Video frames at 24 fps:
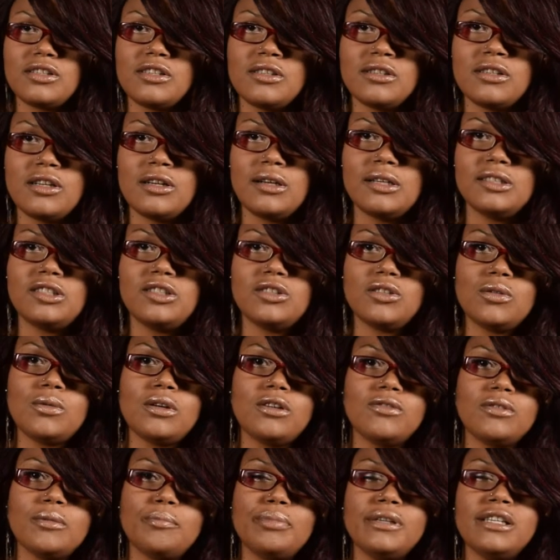I just don't want
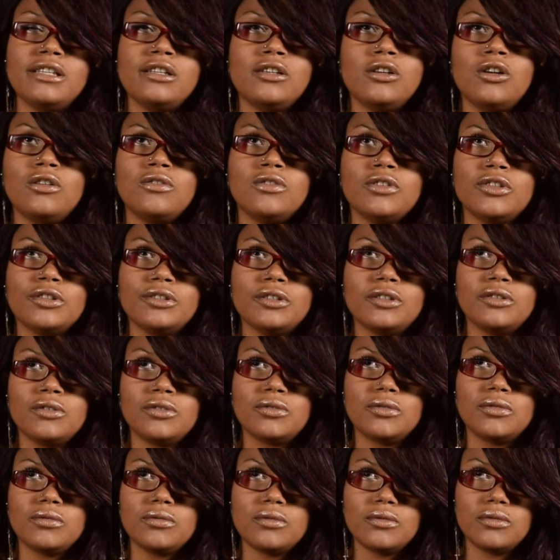to repeat it over. It's
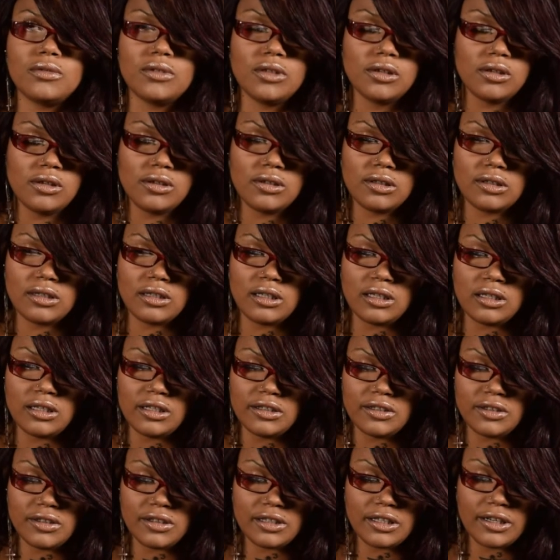
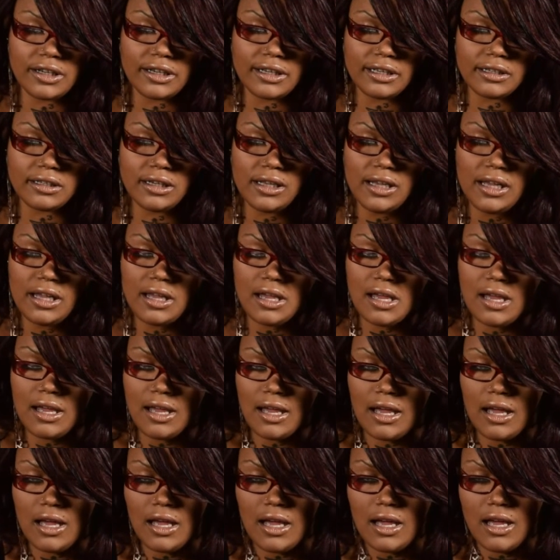unnecessary. And
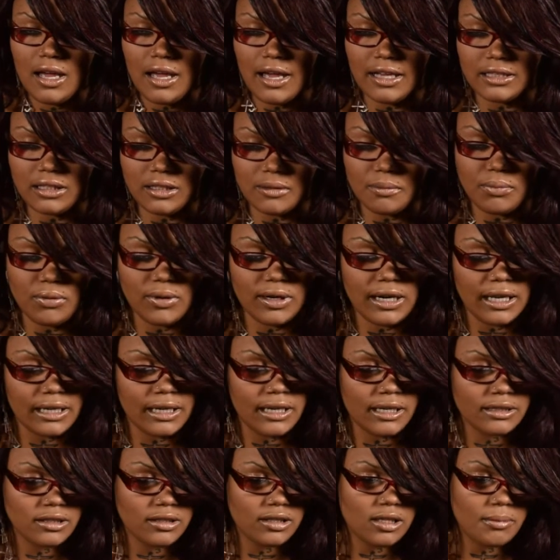at some point, I
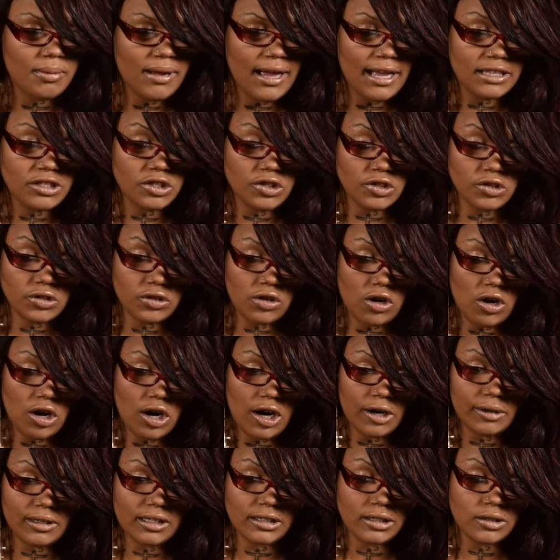get into the passenger's car
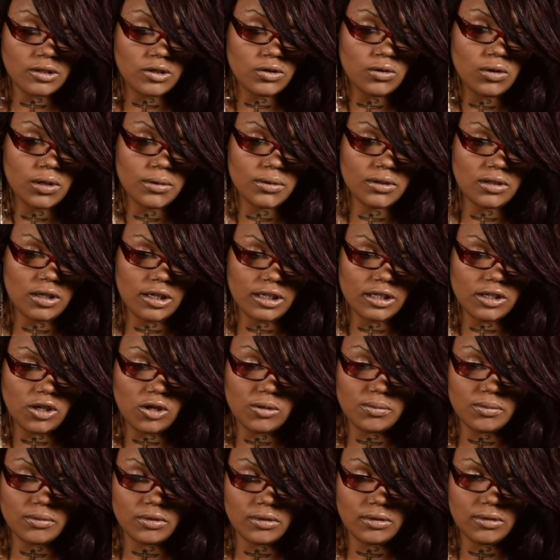because the door was already
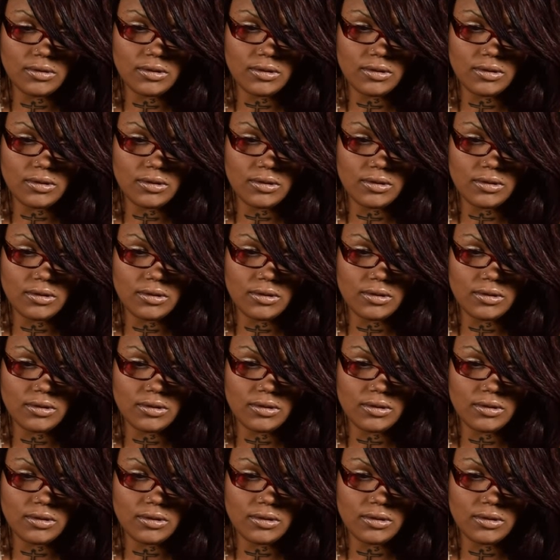open.